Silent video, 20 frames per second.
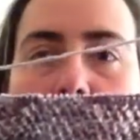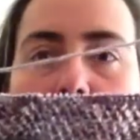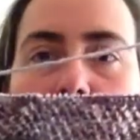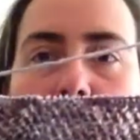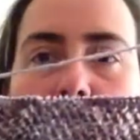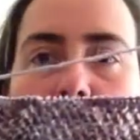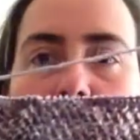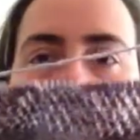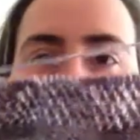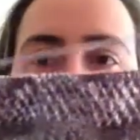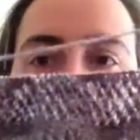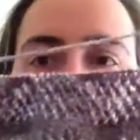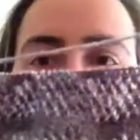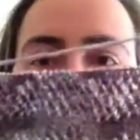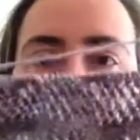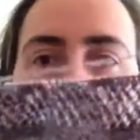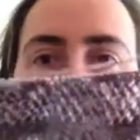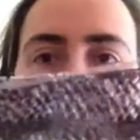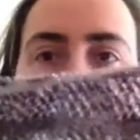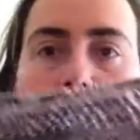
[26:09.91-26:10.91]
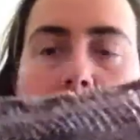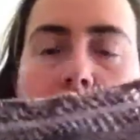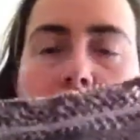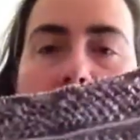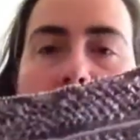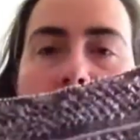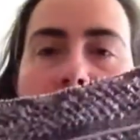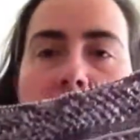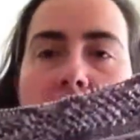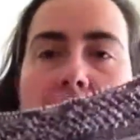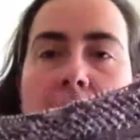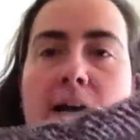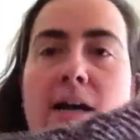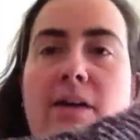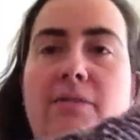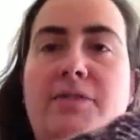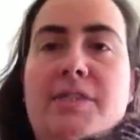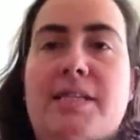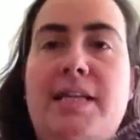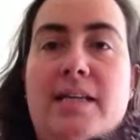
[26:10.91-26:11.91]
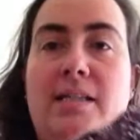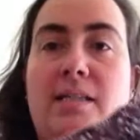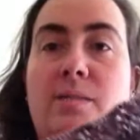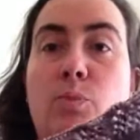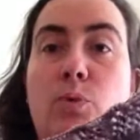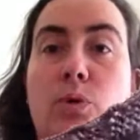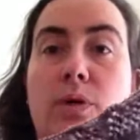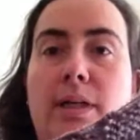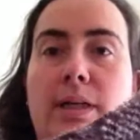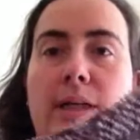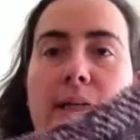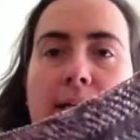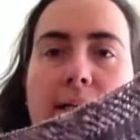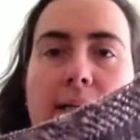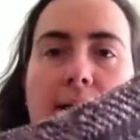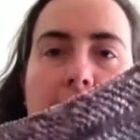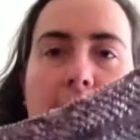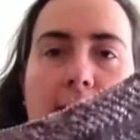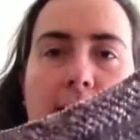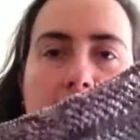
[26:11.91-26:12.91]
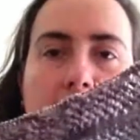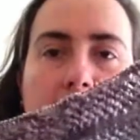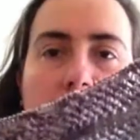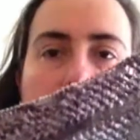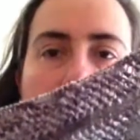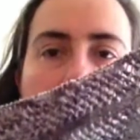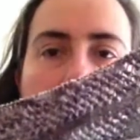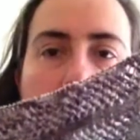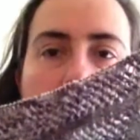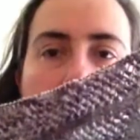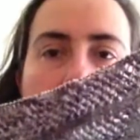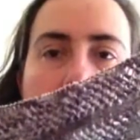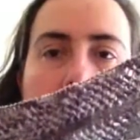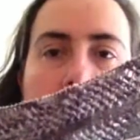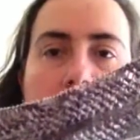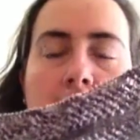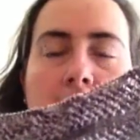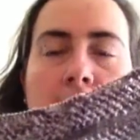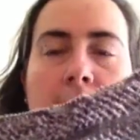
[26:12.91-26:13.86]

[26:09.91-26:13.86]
I don't think I have desperately knit on this.